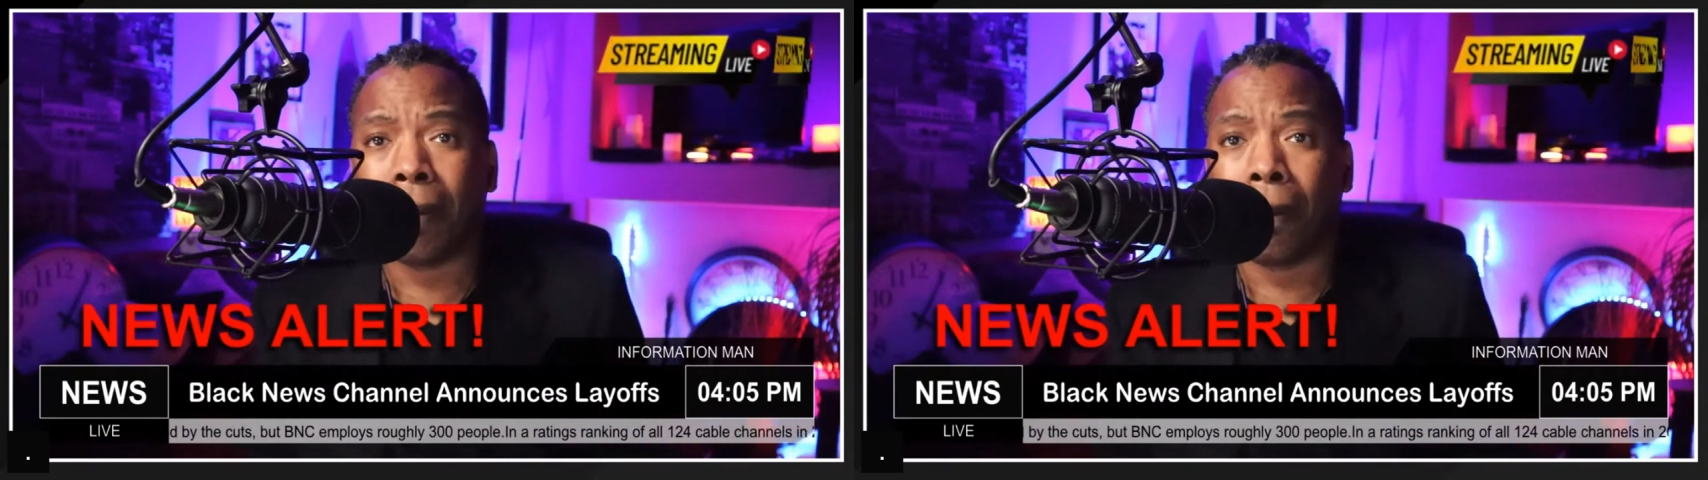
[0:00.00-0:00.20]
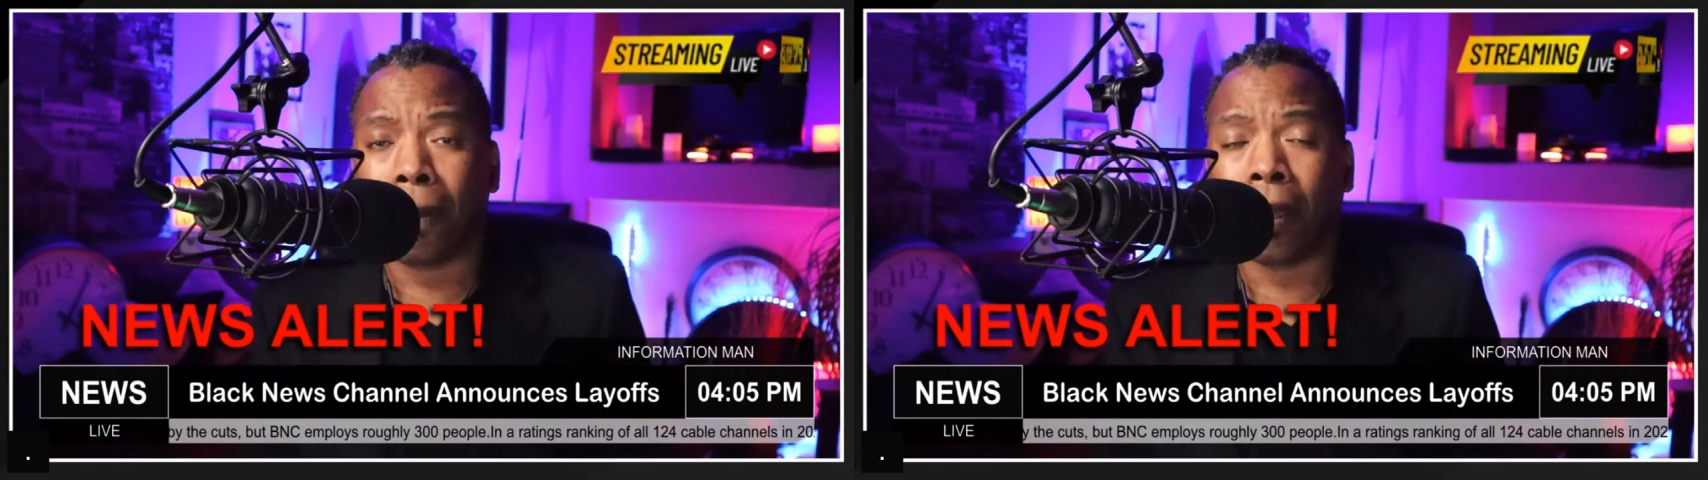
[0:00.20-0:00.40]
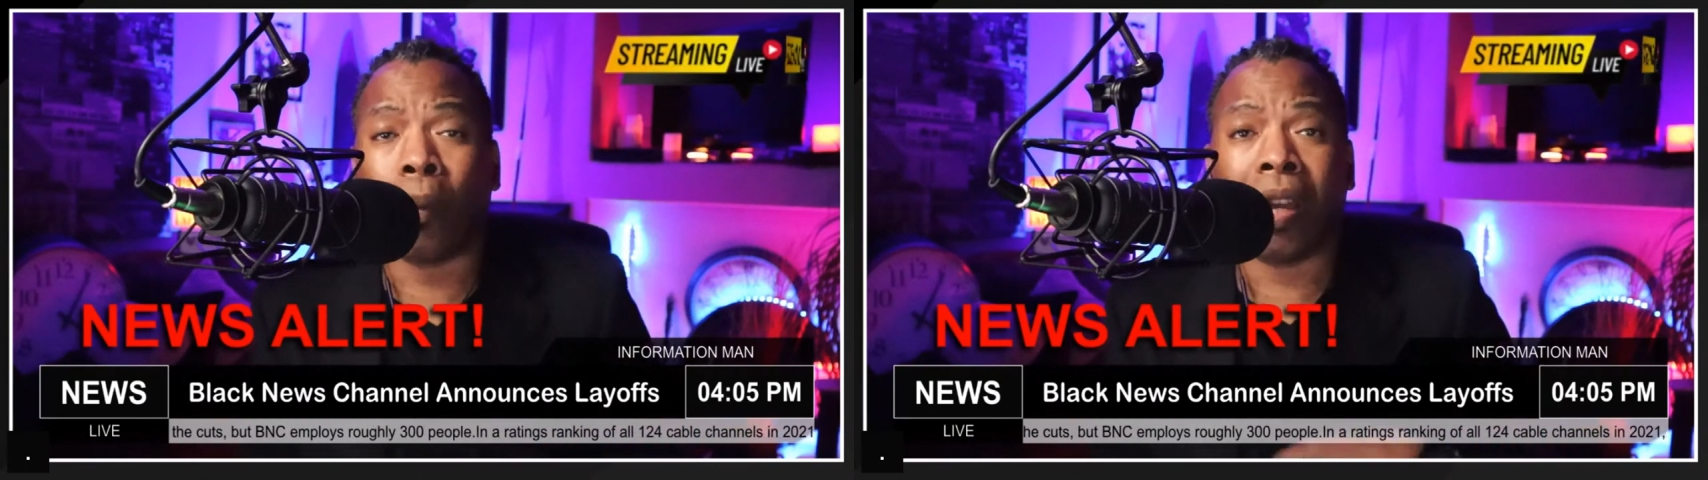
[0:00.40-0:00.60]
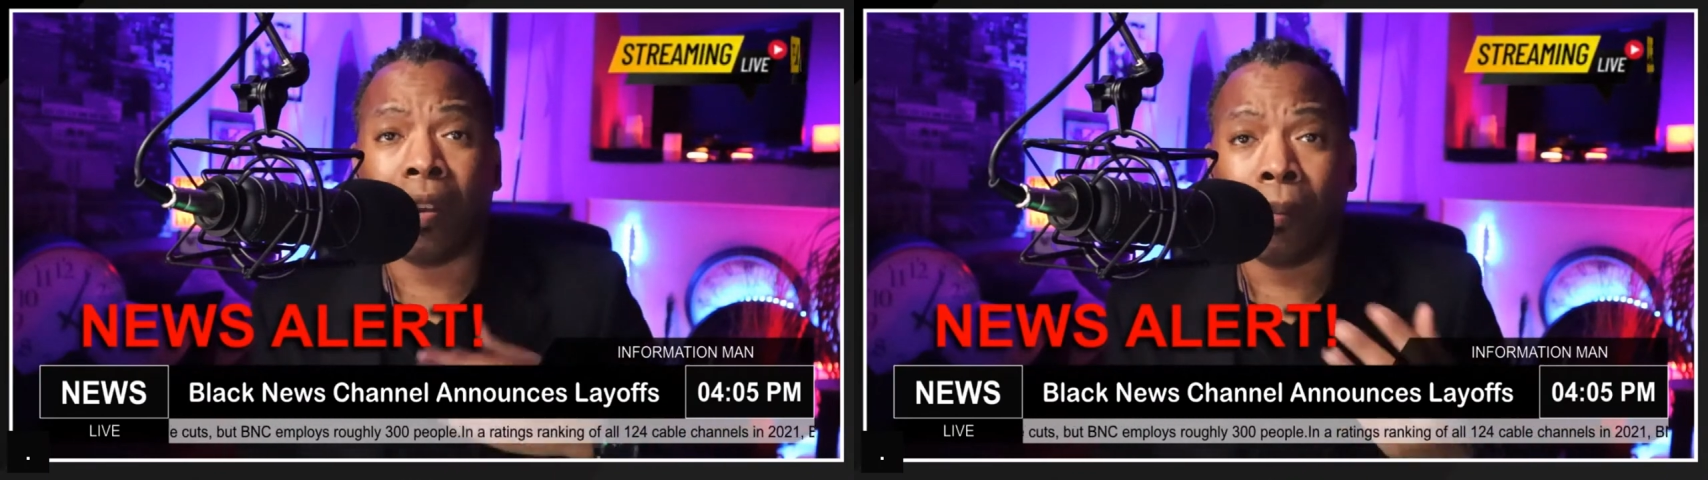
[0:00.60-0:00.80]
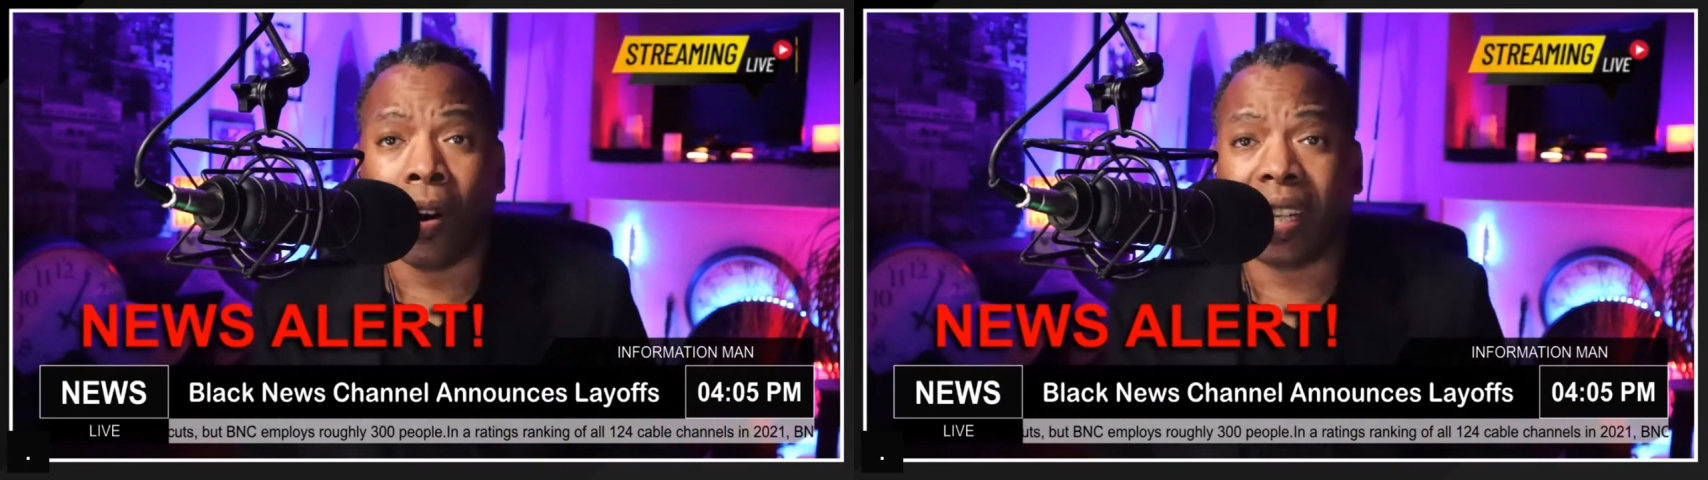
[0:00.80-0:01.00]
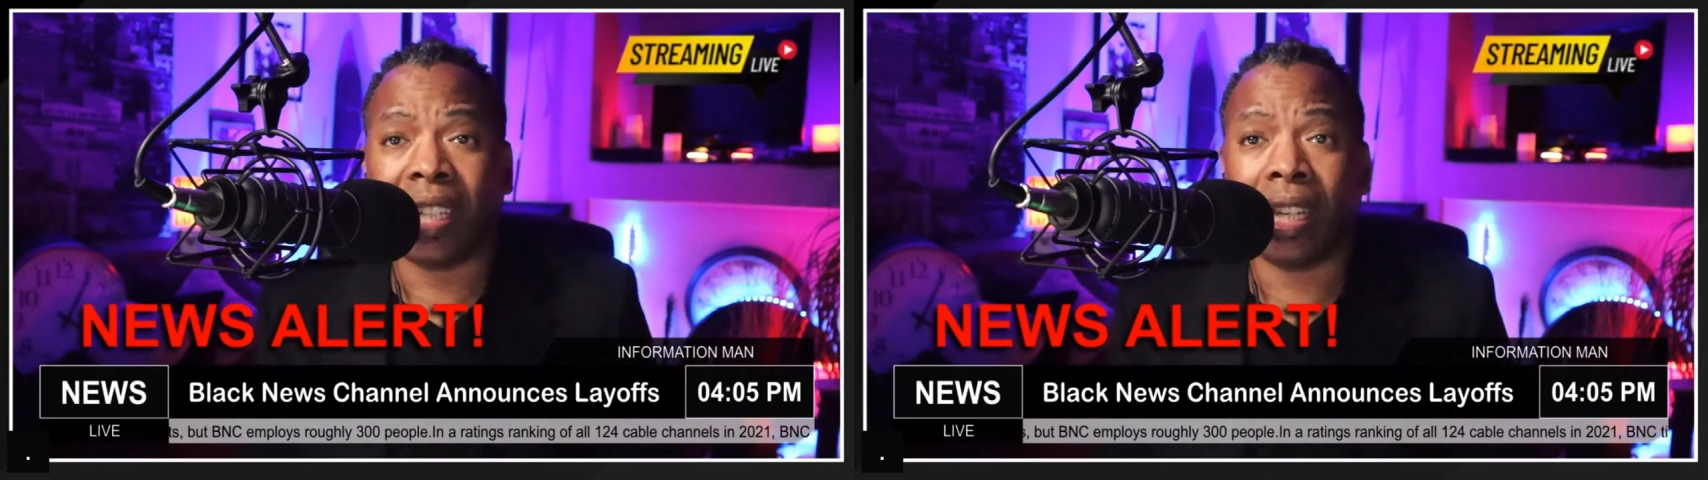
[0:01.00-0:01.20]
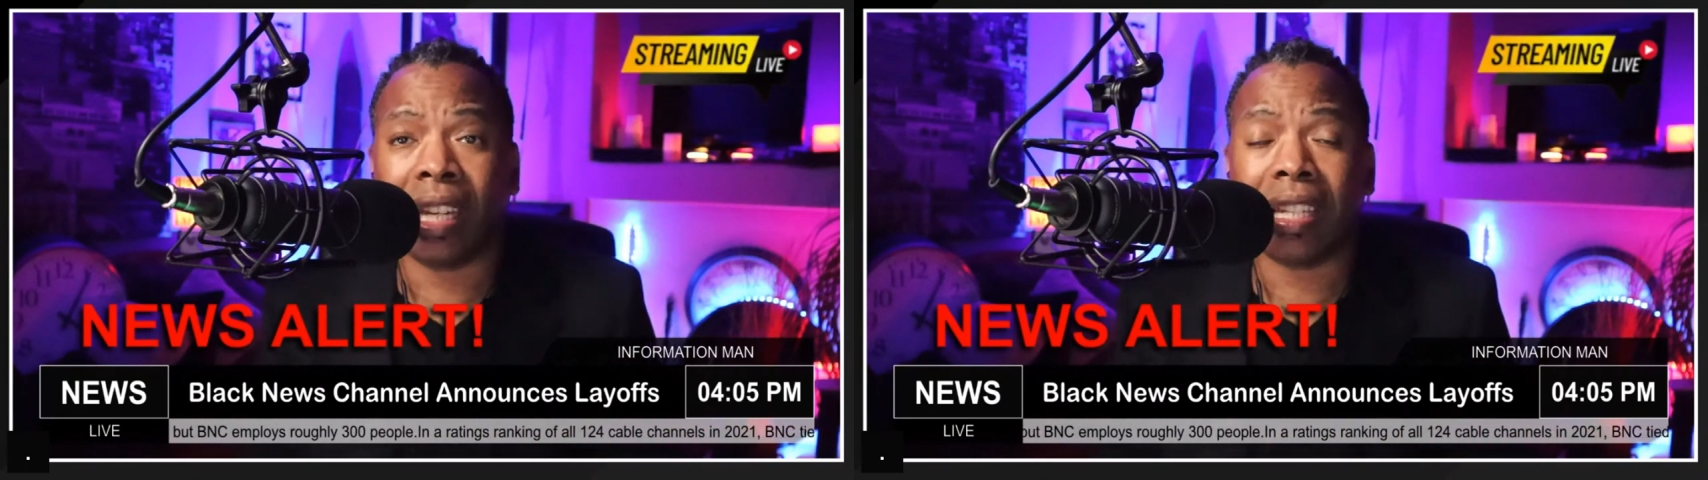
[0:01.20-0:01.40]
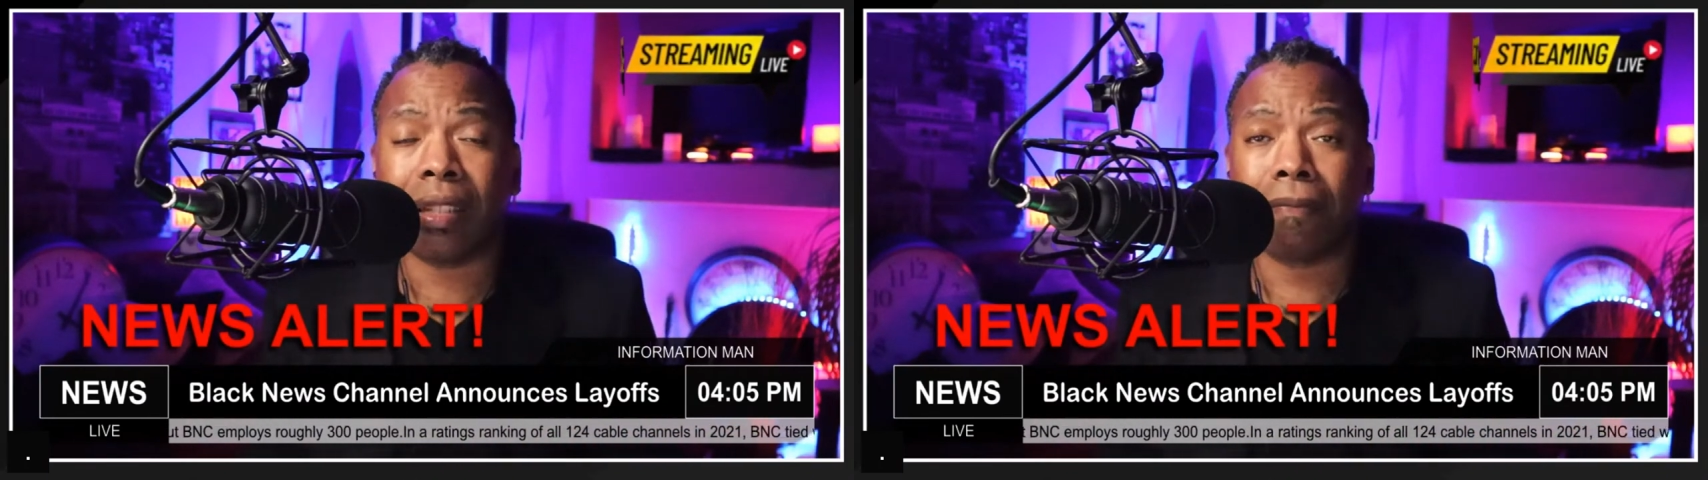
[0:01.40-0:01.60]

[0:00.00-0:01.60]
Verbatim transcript: the way they're marketing it.